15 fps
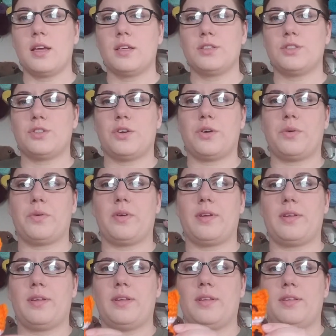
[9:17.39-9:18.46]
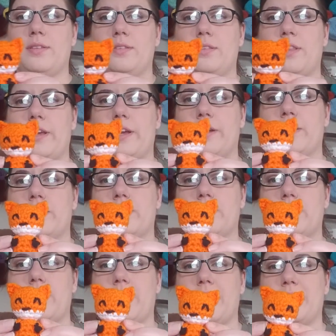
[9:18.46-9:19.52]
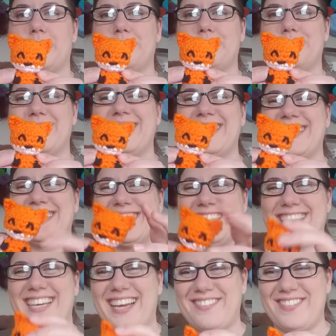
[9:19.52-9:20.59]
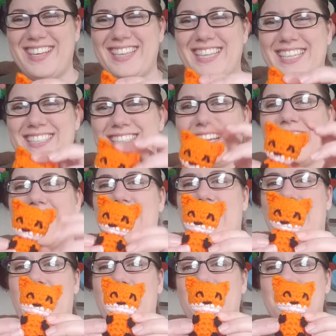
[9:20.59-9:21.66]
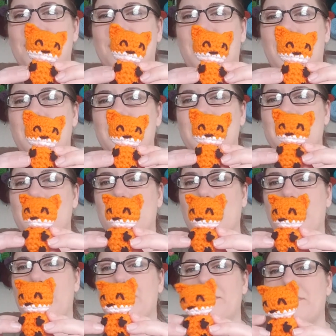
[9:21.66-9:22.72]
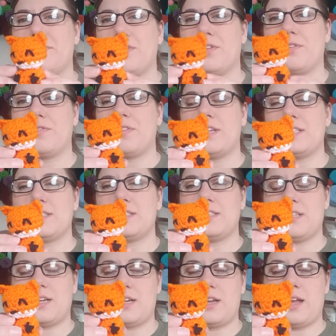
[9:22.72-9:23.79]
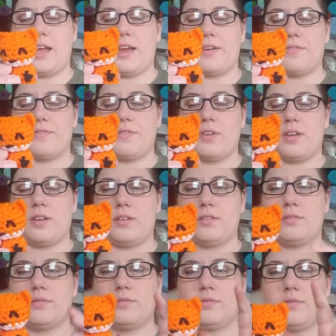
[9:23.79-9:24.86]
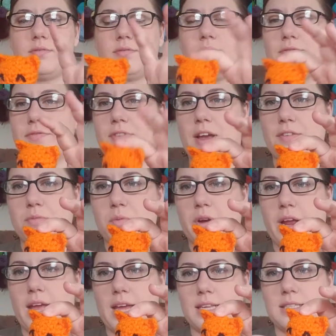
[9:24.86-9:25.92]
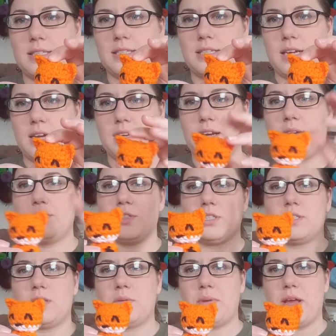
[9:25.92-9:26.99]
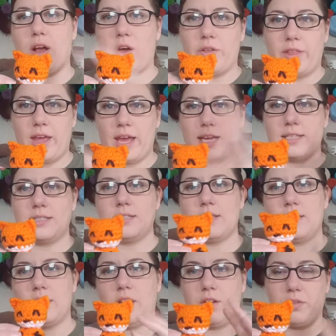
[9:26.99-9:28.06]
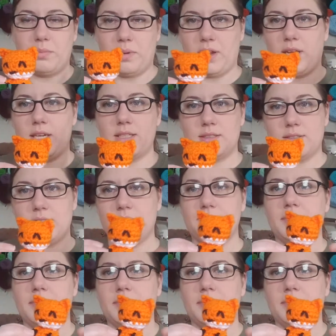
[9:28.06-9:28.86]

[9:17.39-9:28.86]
So there, I made this. I've gotten a few of these done. I have 5 more heads done. I'm just going to make all the heads and then all the bodies and